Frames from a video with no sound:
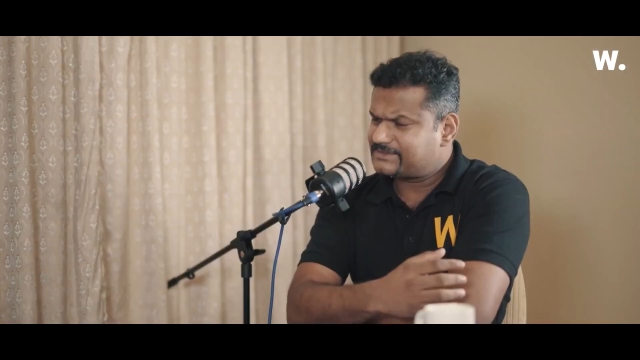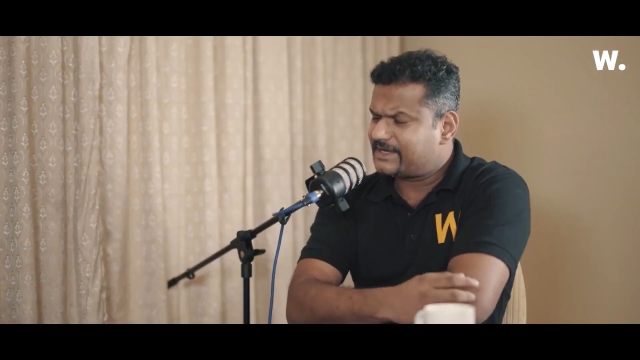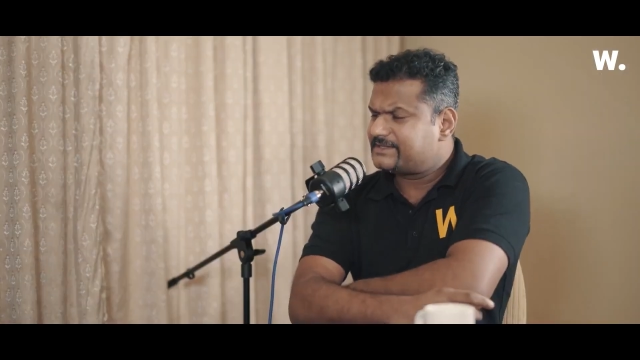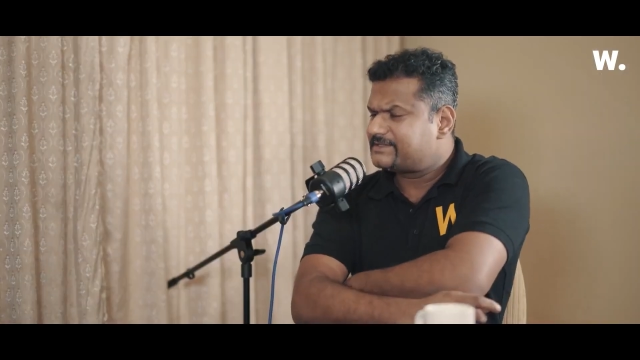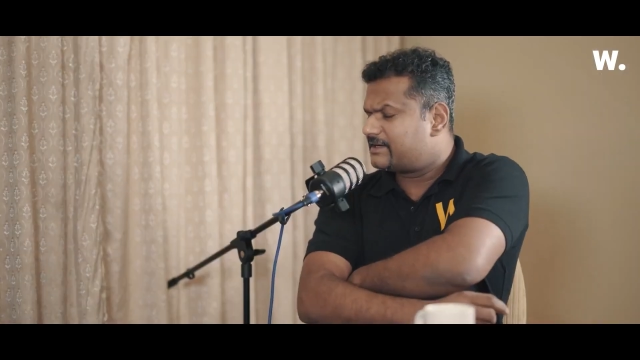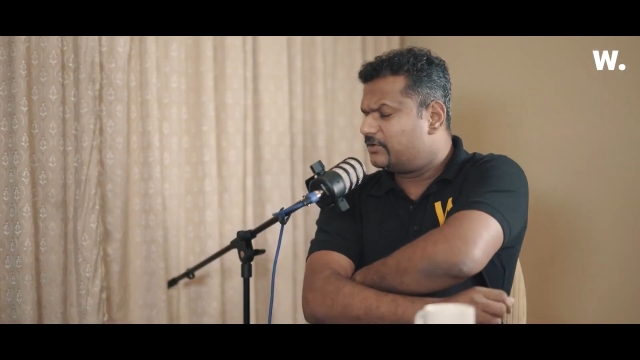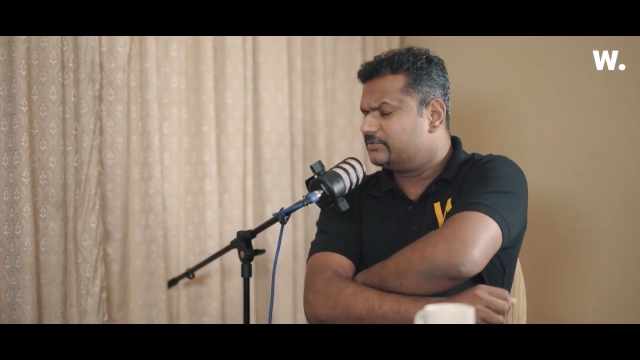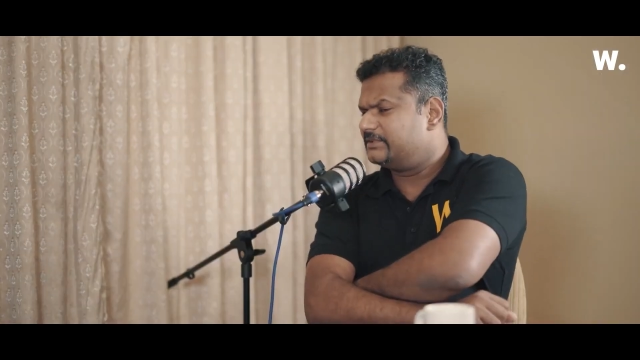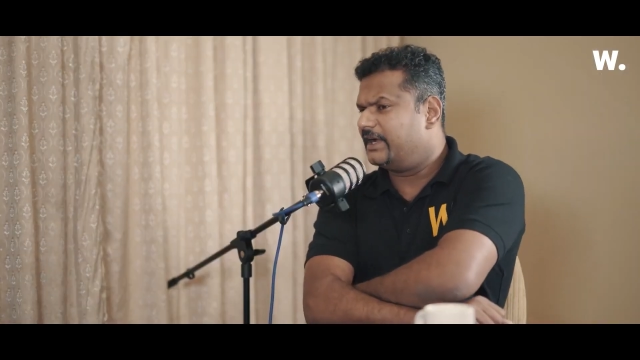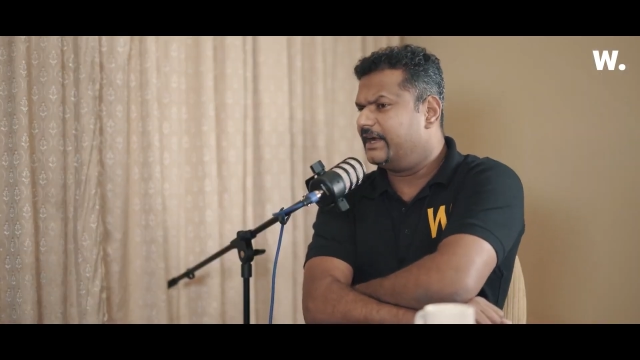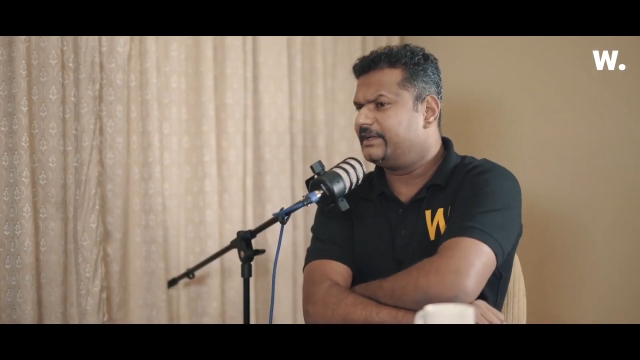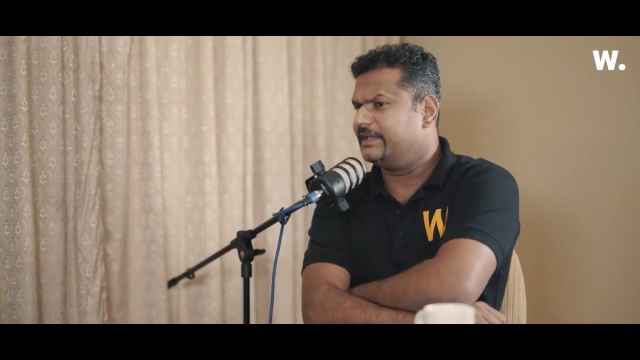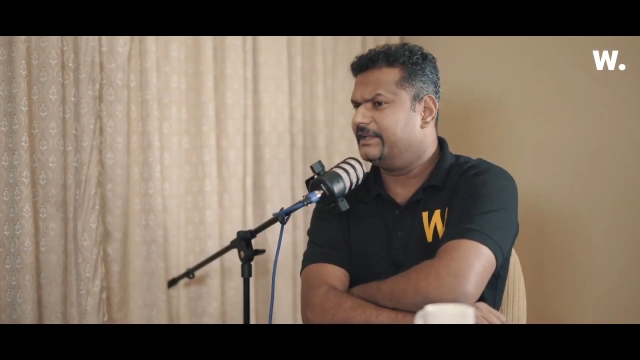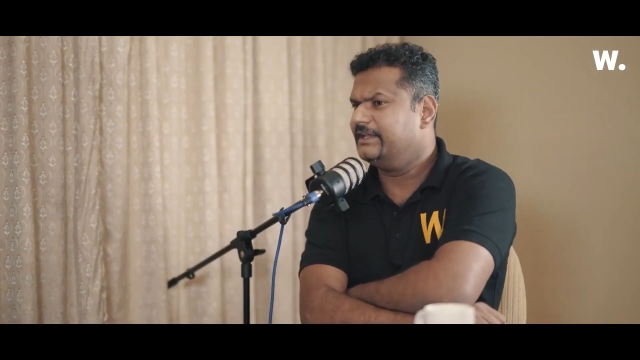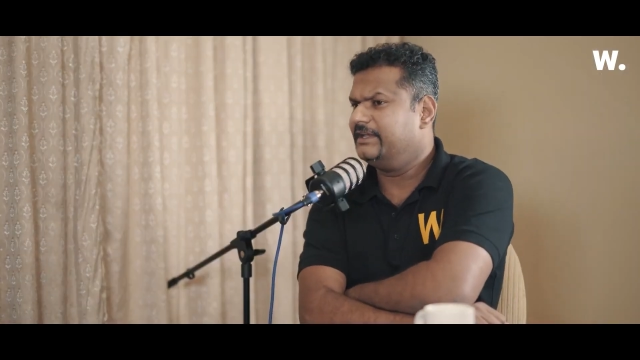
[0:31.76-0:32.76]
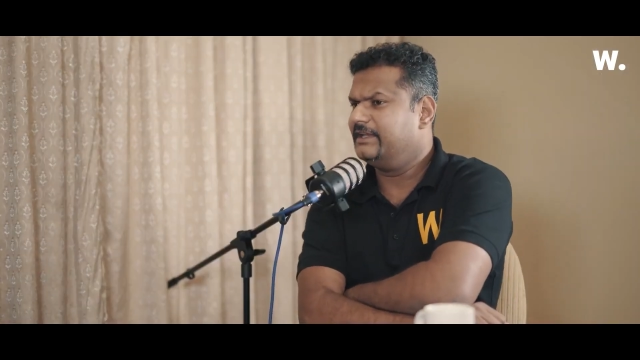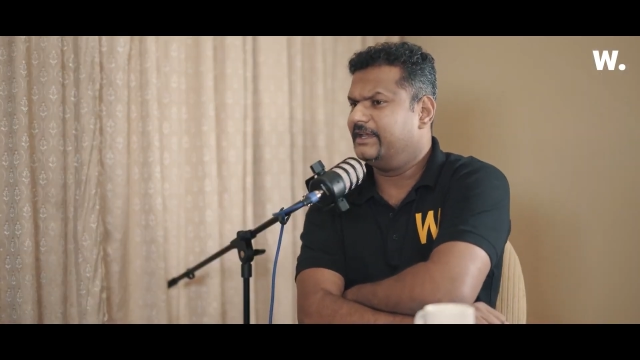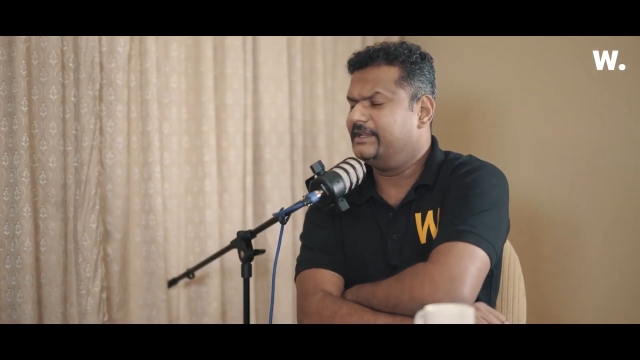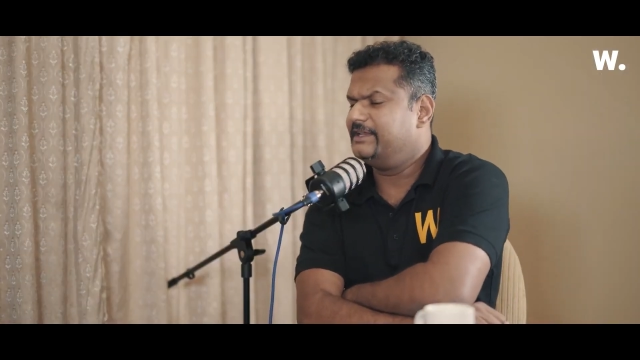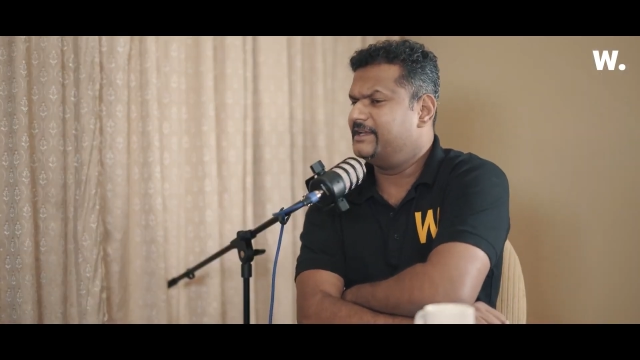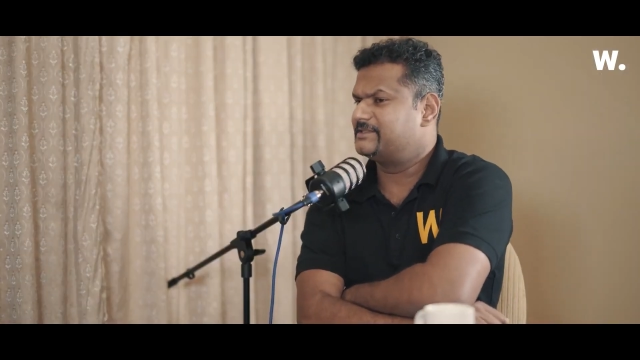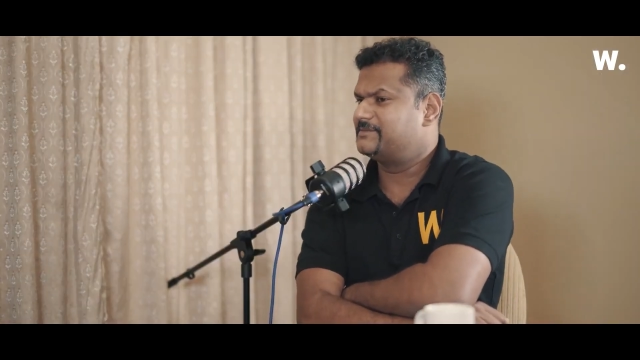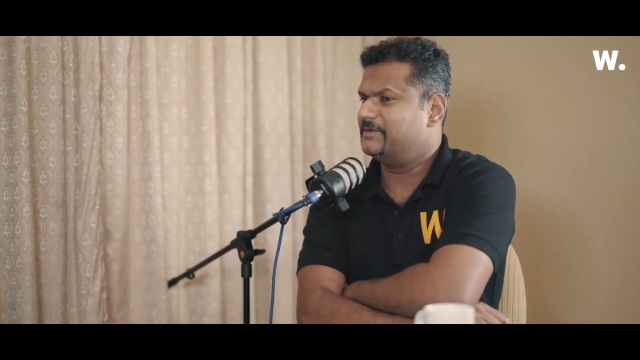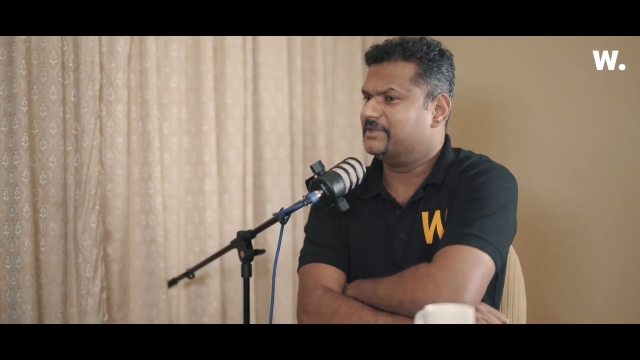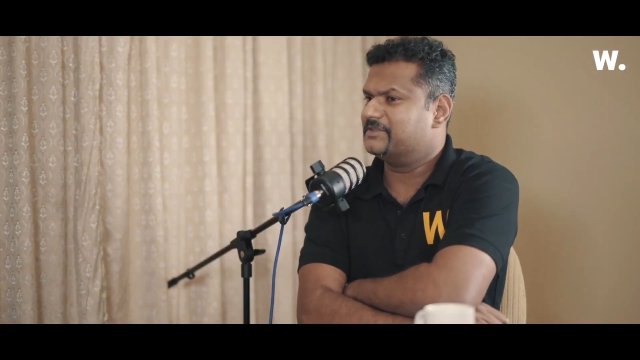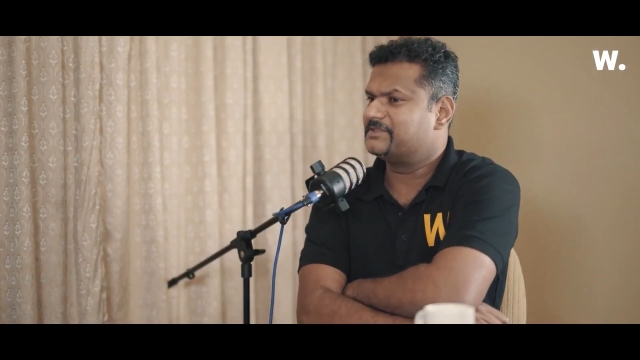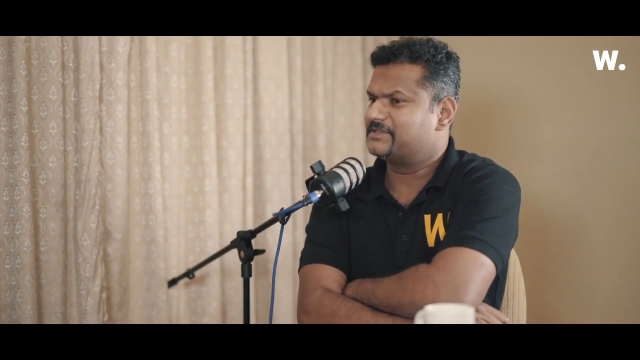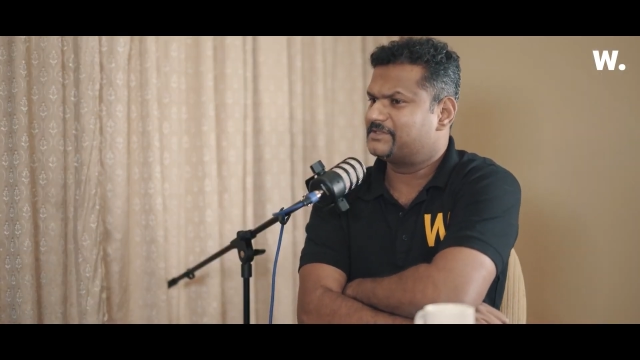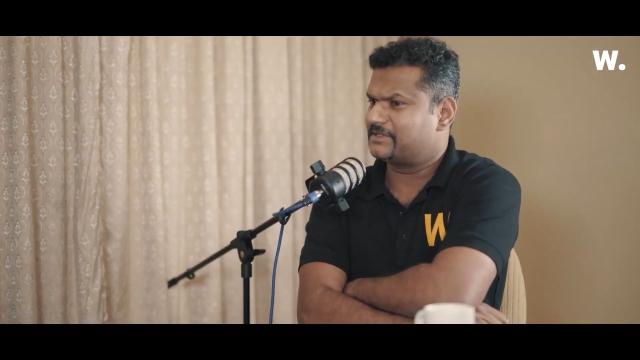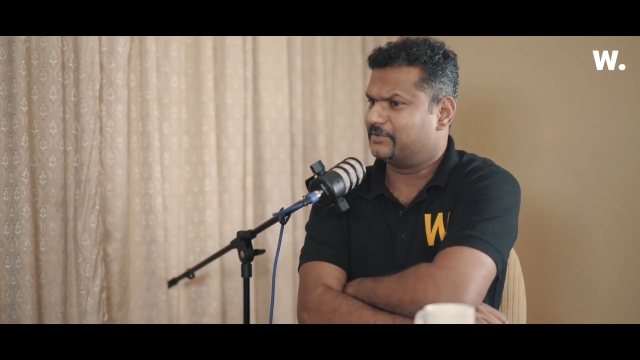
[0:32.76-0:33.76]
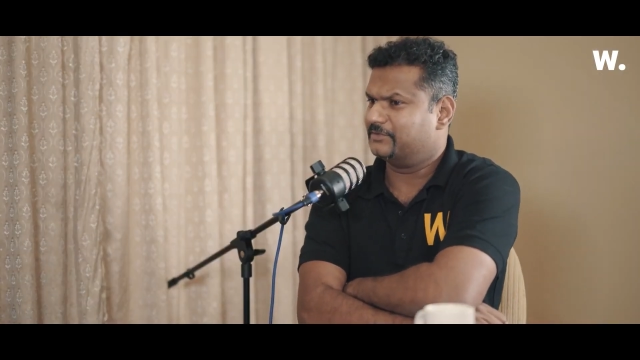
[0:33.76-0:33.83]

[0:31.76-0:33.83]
insights around that? Any experiences